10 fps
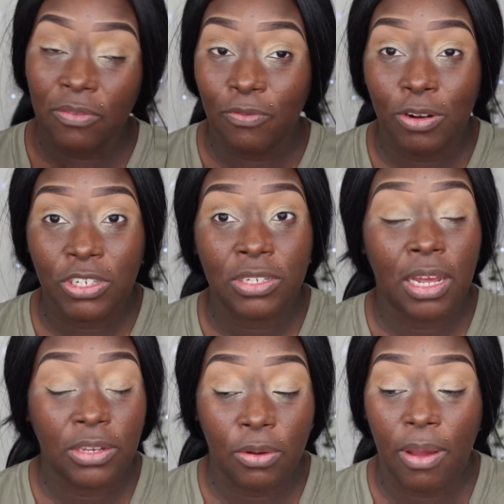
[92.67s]
Unfortunately,
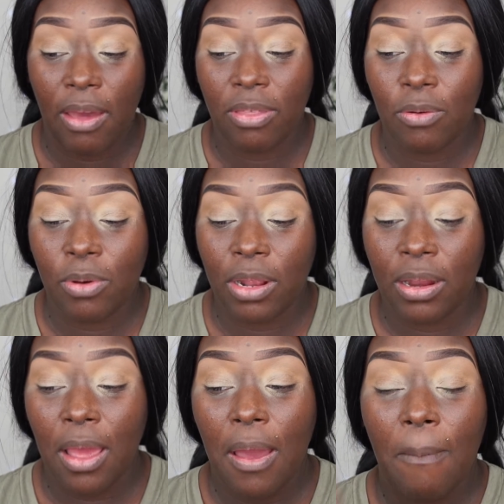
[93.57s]
I don't have that one,
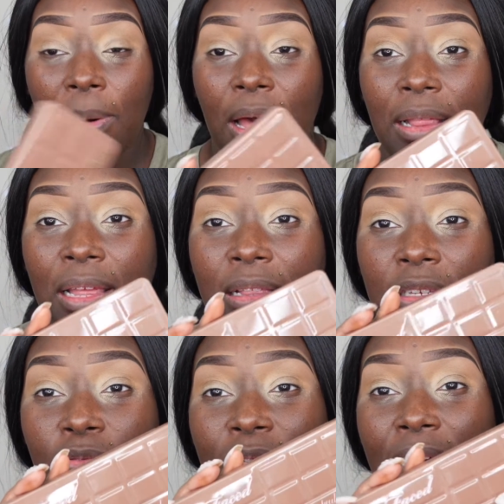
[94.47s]
but I think
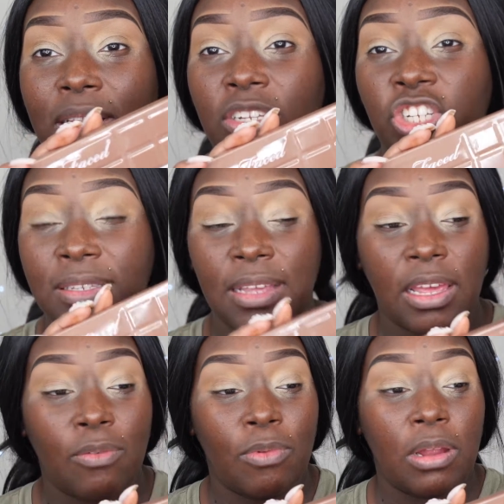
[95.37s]
this was like the
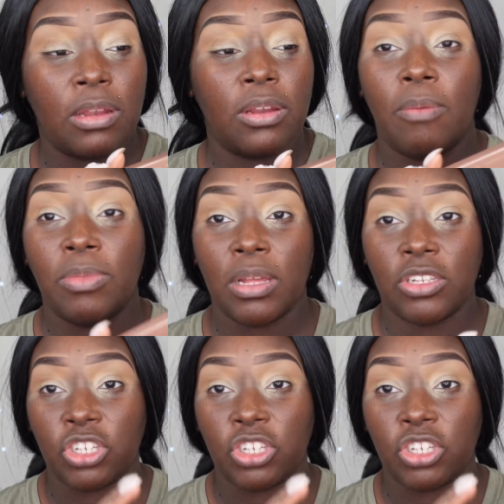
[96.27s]
second one from the